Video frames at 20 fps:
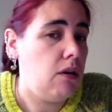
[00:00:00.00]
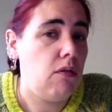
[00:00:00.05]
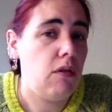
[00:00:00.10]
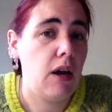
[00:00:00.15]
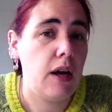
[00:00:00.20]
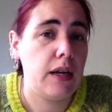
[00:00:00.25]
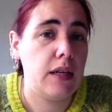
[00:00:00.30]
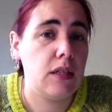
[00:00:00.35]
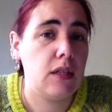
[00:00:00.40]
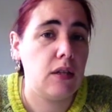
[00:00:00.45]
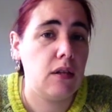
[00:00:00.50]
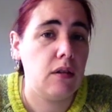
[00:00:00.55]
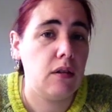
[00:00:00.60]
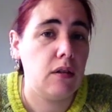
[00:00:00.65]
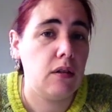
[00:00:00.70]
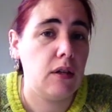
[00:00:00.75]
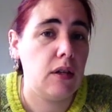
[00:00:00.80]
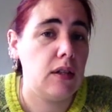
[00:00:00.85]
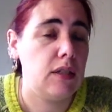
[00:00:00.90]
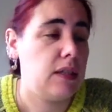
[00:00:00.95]
Right,
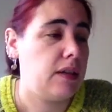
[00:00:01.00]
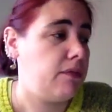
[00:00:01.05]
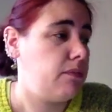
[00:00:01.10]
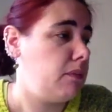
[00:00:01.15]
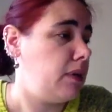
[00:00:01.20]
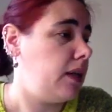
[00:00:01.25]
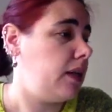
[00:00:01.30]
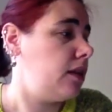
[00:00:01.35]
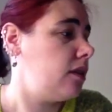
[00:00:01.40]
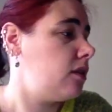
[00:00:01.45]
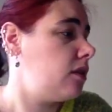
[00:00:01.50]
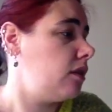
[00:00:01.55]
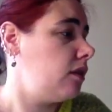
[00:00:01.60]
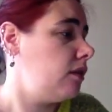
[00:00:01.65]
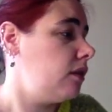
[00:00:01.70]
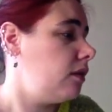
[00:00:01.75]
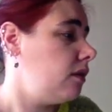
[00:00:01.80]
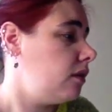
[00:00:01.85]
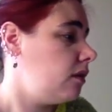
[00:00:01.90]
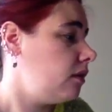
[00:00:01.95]
37 minutes.
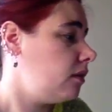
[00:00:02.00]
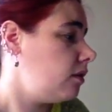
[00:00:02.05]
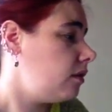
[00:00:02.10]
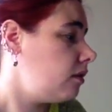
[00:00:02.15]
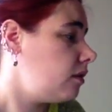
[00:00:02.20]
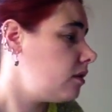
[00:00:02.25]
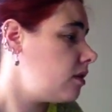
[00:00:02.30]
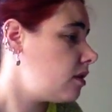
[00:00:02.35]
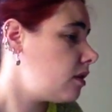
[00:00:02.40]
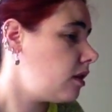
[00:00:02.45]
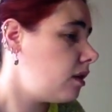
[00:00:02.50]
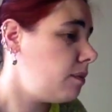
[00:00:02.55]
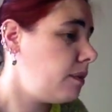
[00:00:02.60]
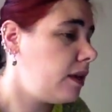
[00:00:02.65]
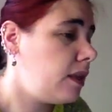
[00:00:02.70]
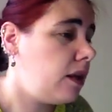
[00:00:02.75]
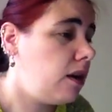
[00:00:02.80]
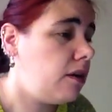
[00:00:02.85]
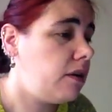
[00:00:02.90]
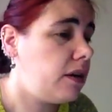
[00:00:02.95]
This is going to
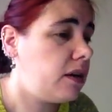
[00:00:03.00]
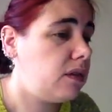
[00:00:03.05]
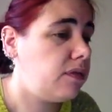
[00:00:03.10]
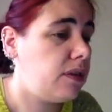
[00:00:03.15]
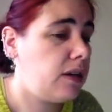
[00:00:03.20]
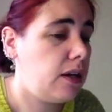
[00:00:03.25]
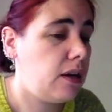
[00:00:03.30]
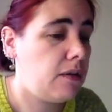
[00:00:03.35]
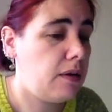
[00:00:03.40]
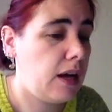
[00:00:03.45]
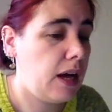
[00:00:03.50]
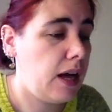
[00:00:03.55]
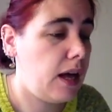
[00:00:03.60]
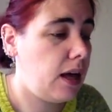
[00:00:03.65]
be the longest video yet.